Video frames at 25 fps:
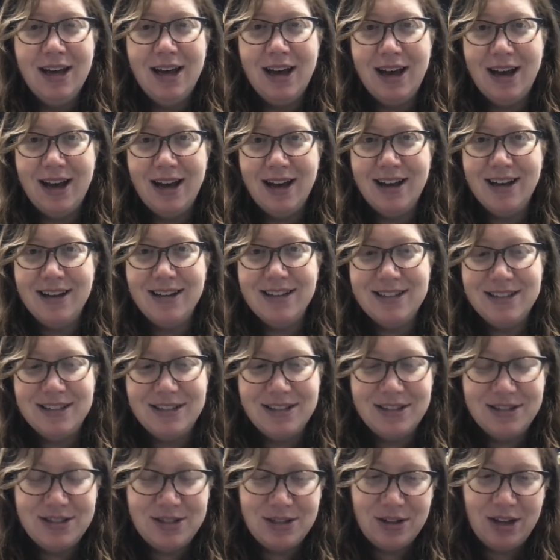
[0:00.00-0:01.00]

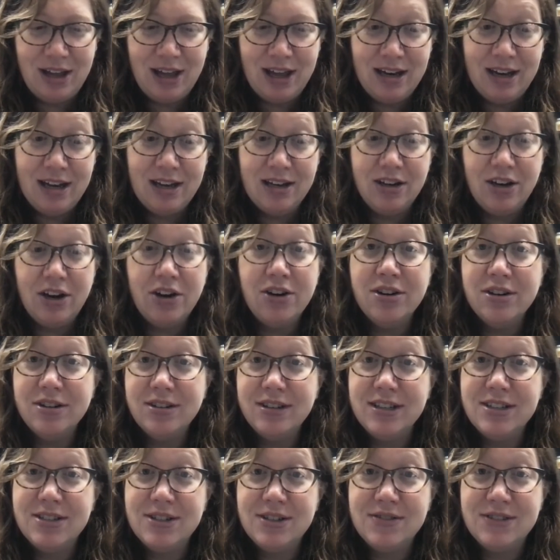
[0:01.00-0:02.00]
and
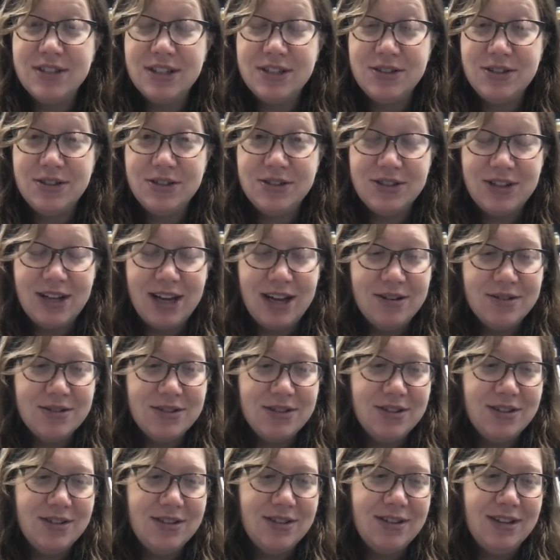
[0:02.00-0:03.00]
currently serves on church
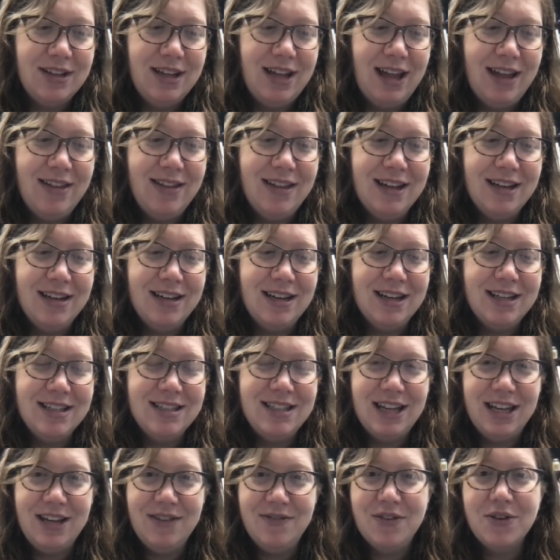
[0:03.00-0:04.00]
council. And then
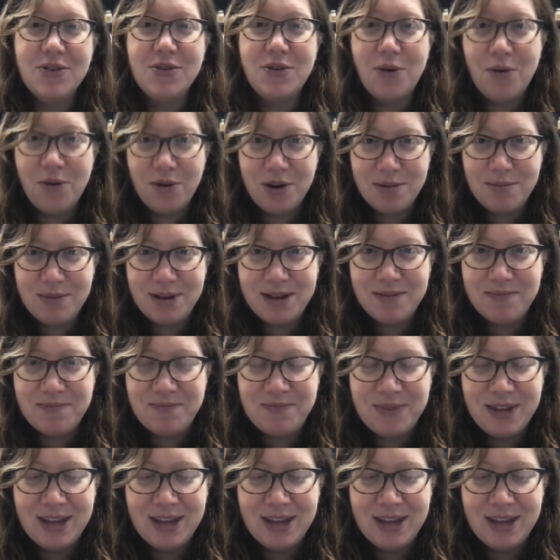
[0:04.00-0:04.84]
Dave Korneman,